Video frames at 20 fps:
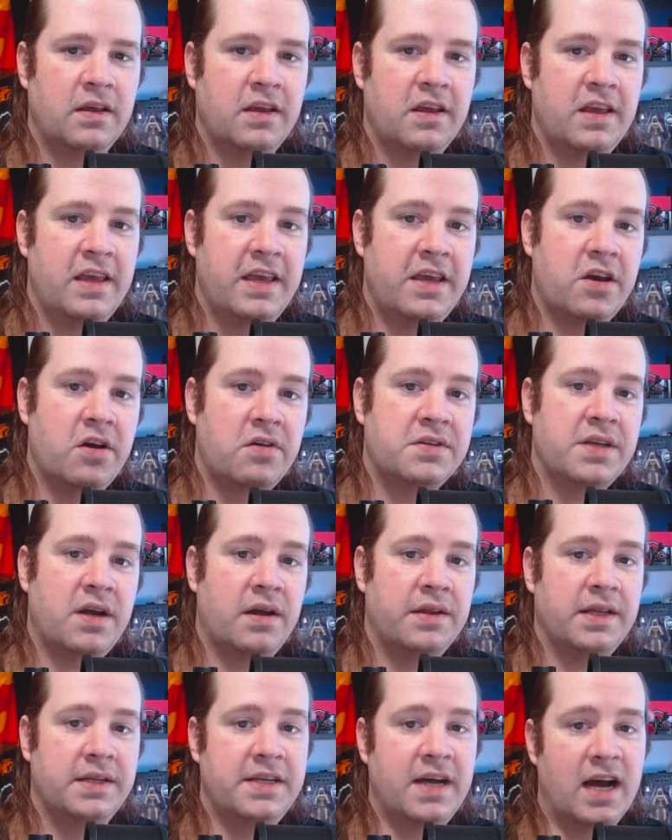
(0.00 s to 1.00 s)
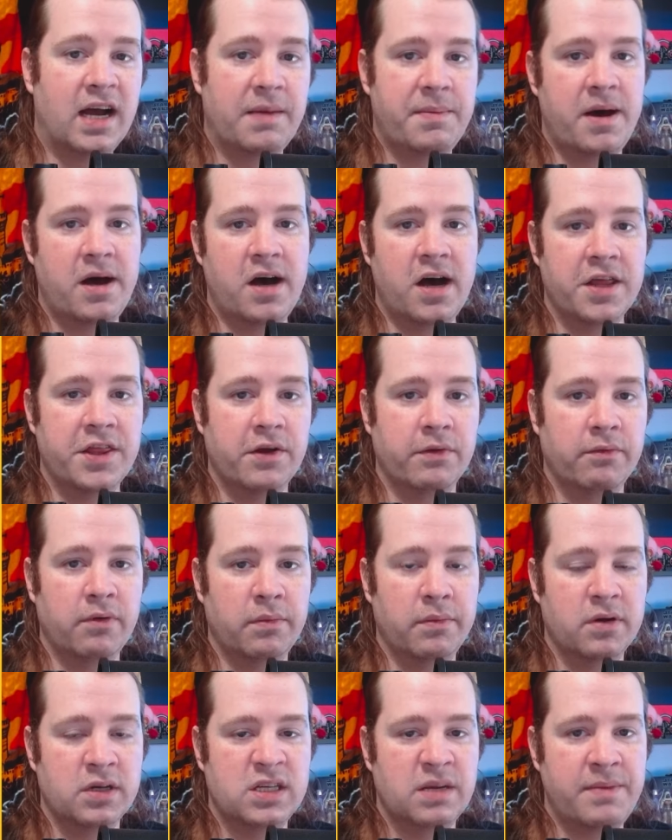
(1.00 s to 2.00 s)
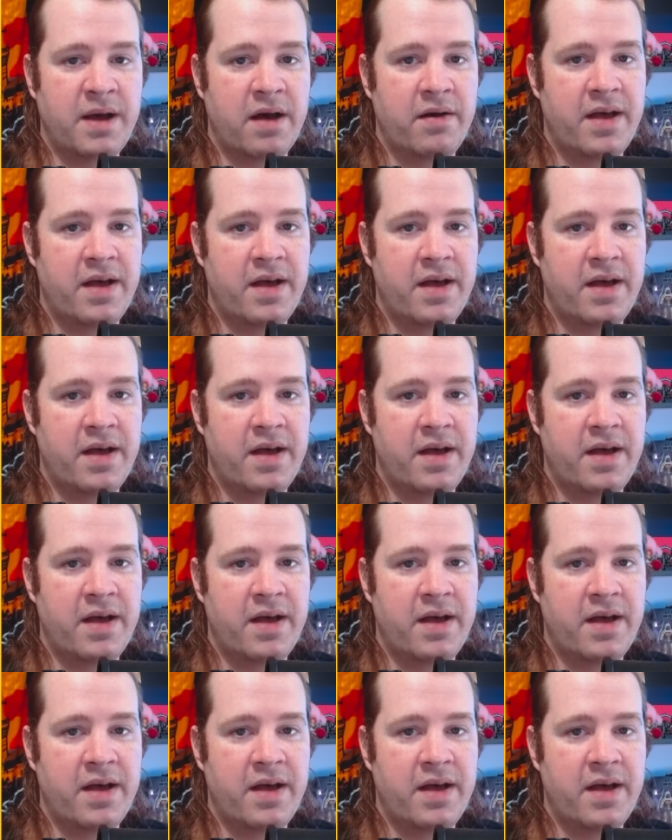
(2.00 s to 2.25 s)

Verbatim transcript: He goes on to talk about other rumors about